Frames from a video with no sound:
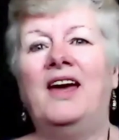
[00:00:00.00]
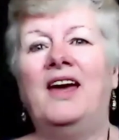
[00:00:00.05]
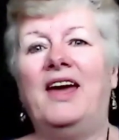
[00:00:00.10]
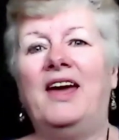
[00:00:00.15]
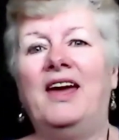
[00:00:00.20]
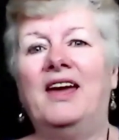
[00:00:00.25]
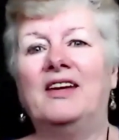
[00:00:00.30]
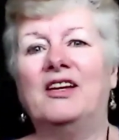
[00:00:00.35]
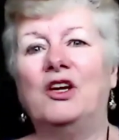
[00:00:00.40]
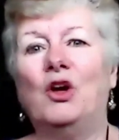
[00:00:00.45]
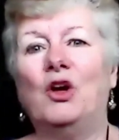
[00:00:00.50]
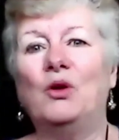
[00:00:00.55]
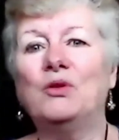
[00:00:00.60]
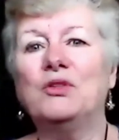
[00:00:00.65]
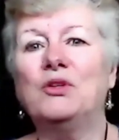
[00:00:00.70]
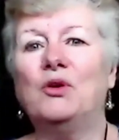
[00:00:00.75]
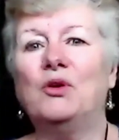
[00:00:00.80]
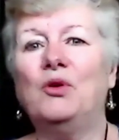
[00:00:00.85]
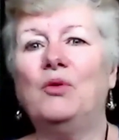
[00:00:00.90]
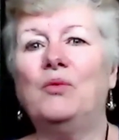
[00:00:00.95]
And I
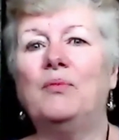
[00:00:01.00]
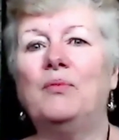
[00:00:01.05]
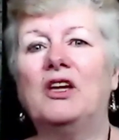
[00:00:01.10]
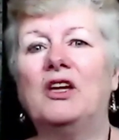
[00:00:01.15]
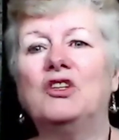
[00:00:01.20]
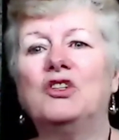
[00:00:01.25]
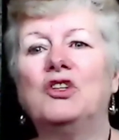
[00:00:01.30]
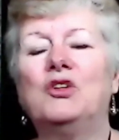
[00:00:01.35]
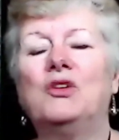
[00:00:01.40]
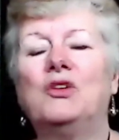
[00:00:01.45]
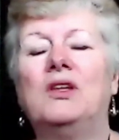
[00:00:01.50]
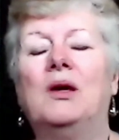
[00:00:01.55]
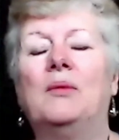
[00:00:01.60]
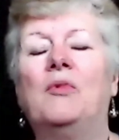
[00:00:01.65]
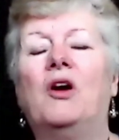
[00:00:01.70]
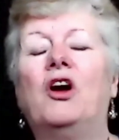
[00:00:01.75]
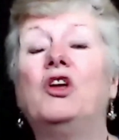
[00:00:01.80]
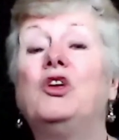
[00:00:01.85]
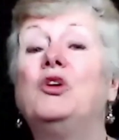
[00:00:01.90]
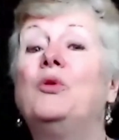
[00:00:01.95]
also mention to them,
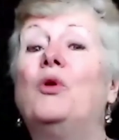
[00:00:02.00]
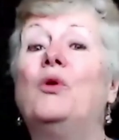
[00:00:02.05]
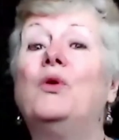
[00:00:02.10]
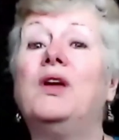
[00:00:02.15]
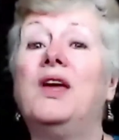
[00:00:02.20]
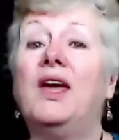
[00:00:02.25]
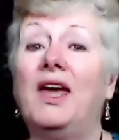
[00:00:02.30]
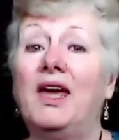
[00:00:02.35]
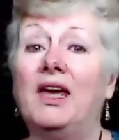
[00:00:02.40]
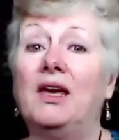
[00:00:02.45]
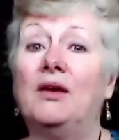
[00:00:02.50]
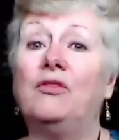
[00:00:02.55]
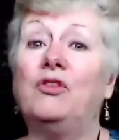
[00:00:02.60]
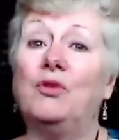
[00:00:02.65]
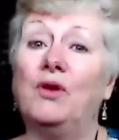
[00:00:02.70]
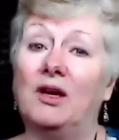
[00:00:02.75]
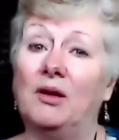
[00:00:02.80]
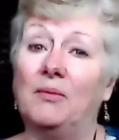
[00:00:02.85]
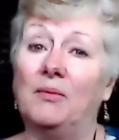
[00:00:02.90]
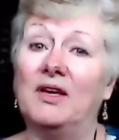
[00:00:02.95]
are you okay if you
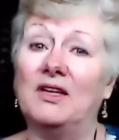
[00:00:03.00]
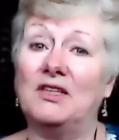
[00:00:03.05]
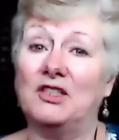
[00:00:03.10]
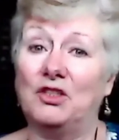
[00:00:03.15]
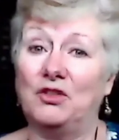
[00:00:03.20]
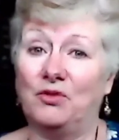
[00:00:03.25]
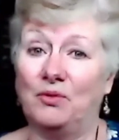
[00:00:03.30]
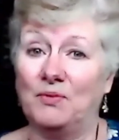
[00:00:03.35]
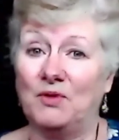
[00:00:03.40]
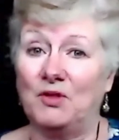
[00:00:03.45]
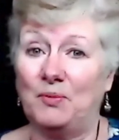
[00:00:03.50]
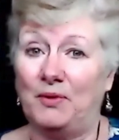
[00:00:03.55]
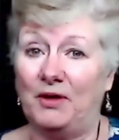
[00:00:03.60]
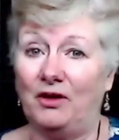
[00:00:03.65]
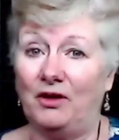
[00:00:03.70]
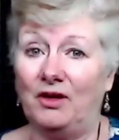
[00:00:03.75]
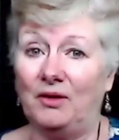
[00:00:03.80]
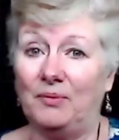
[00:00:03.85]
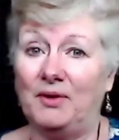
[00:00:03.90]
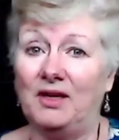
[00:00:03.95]
get a message from
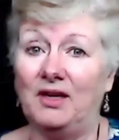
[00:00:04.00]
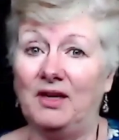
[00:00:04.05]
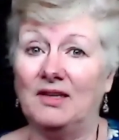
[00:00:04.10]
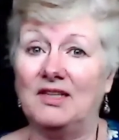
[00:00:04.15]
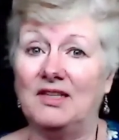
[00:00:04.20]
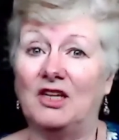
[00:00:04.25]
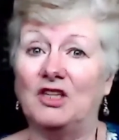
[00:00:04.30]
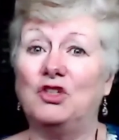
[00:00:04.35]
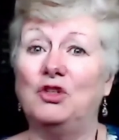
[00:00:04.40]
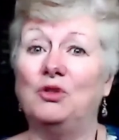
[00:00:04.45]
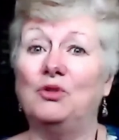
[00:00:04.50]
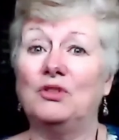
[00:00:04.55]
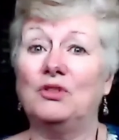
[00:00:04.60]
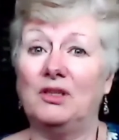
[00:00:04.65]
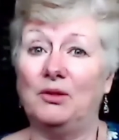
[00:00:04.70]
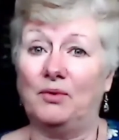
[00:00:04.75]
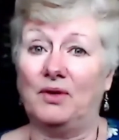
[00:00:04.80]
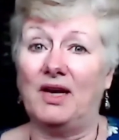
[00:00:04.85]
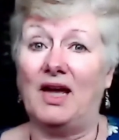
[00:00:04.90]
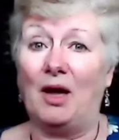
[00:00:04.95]
spirit? Because that's usually
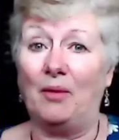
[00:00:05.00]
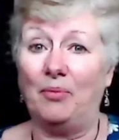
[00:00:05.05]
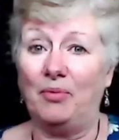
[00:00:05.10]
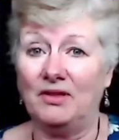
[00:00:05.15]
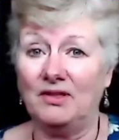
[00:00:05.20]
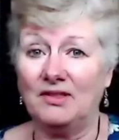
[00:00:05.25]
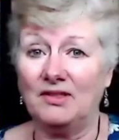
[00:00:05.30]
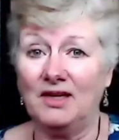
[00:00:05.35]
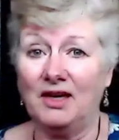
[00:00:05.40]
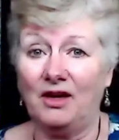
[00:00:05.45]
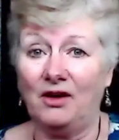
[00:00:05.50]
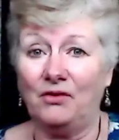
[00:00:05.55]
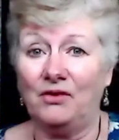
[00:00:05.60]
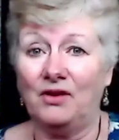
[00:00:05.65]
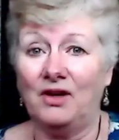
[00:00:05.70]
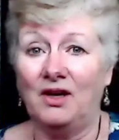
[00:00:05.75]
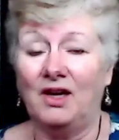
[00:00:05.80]
what happens now.